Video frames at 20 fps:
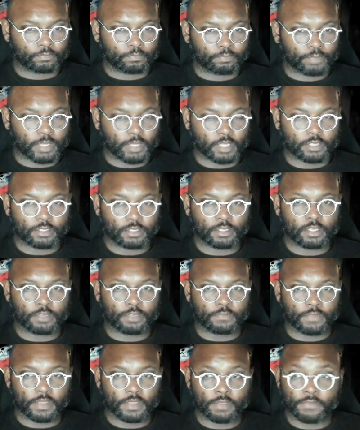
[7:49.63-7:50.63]

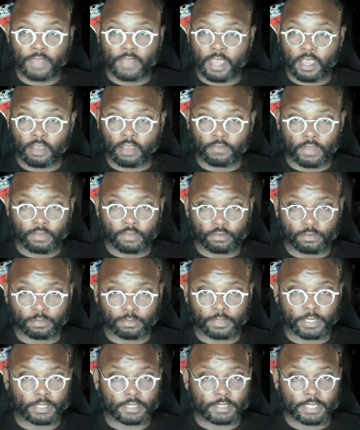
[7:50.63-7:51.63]
PCV valve, I would
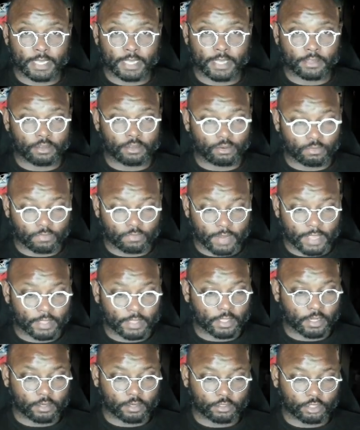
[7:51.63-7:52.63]
replace that. You're right
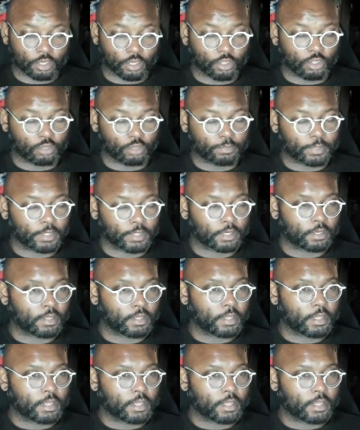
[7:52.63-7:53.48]
there, it's all open.